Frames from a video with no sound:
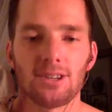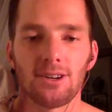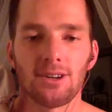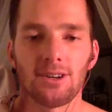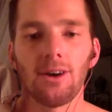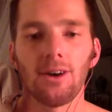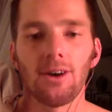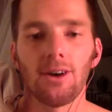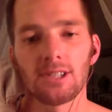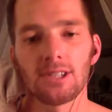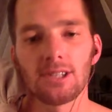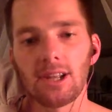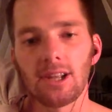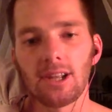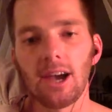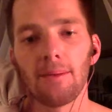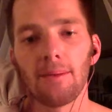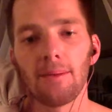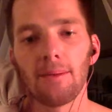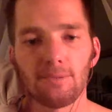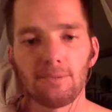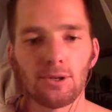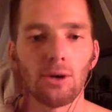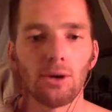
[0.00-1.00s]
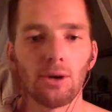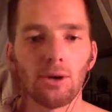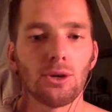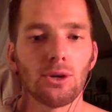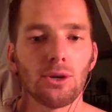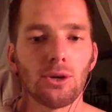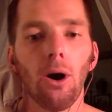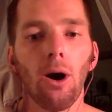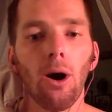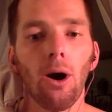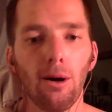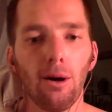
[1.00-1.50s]
don't stop. Don't do
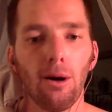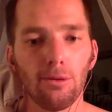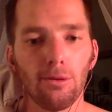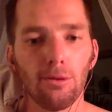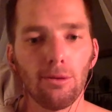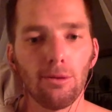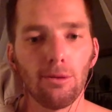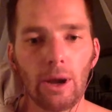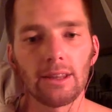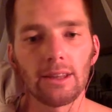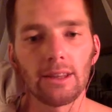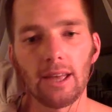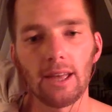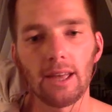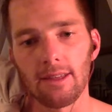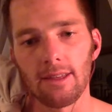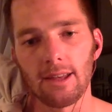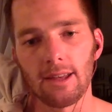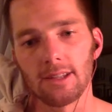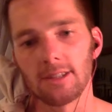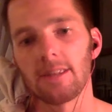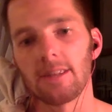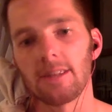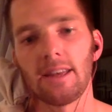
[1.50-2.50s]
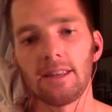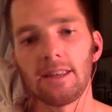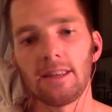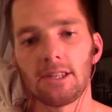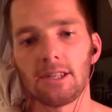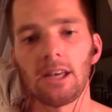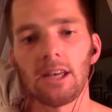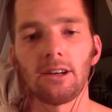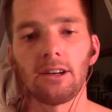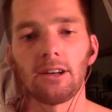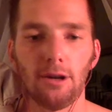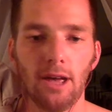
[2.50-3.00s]
all right leg things and then
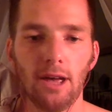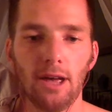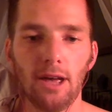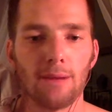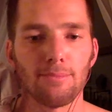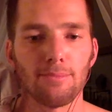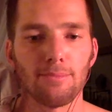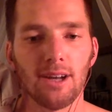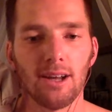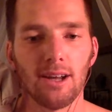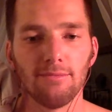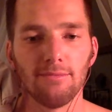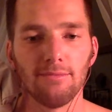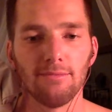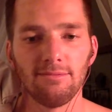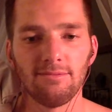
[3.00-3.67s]
say, okay, I'm done.